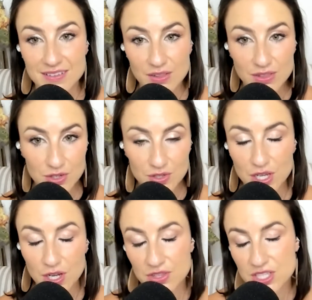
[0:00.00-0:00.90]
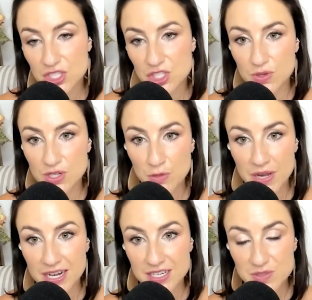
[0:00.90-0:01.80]
literally all the tissue in your
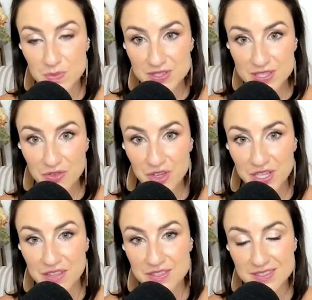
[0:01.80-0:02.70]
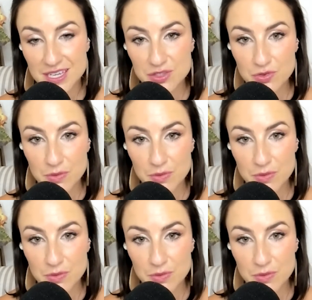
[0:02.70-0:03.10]
body, specifically in this case,